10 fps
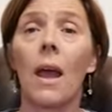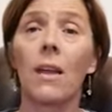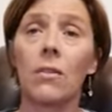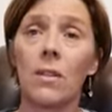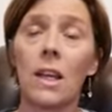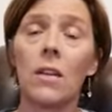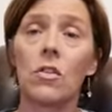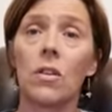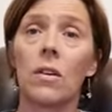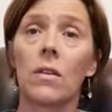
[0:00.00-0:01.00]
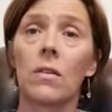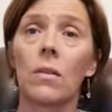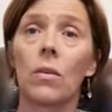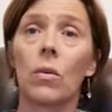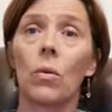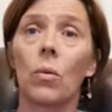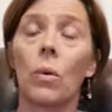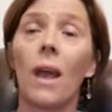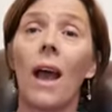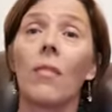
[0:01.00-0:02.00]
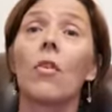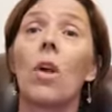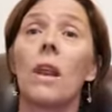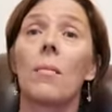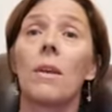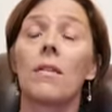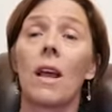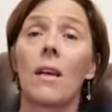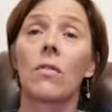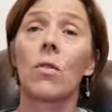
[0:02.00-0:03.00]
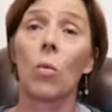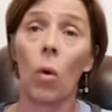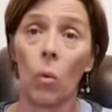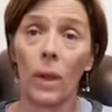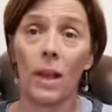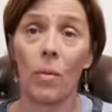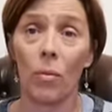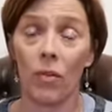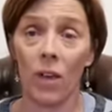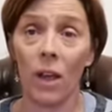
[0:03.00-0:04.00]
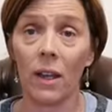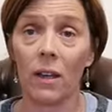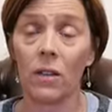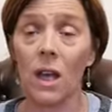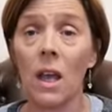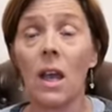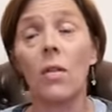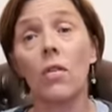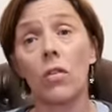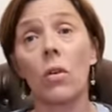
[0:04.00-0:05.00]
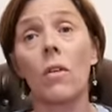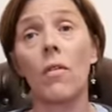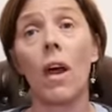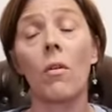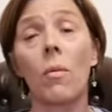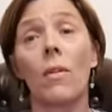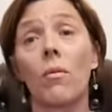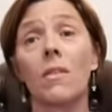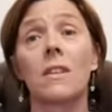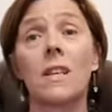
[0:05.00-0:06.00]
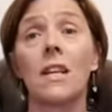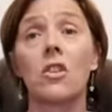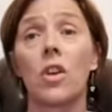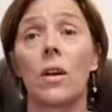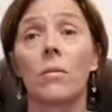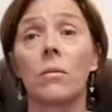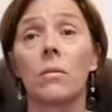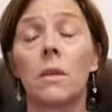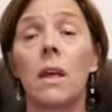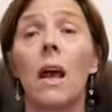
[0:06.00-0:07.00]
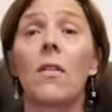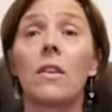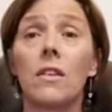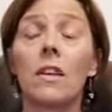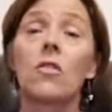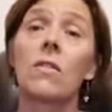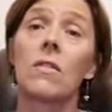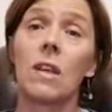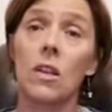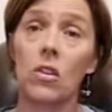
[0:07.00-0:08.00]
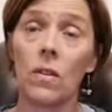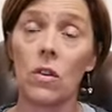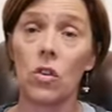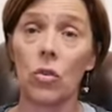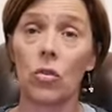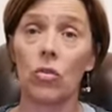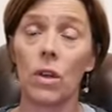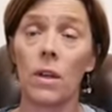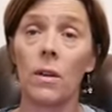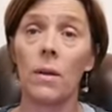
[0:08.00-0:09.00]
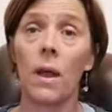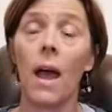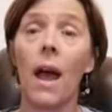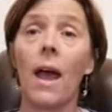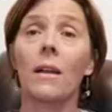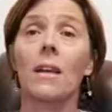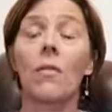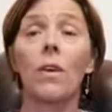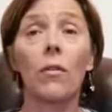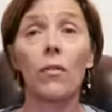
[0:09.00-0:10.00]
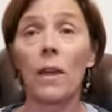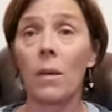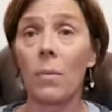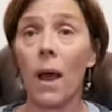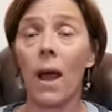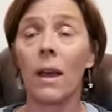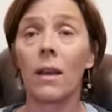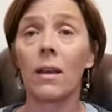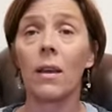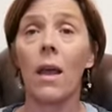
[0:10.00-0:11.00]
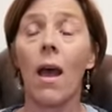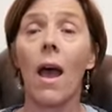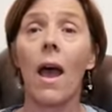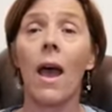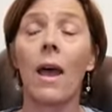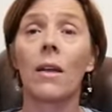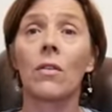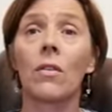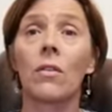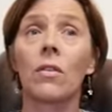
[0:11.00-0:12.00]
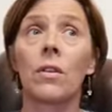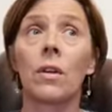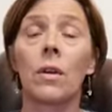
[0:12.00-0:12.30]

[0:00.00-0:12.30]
as teachers, we have got limits as to what we can provide. In the school environment, there is a teacher, and the teacher is teaching the children and giving feedback and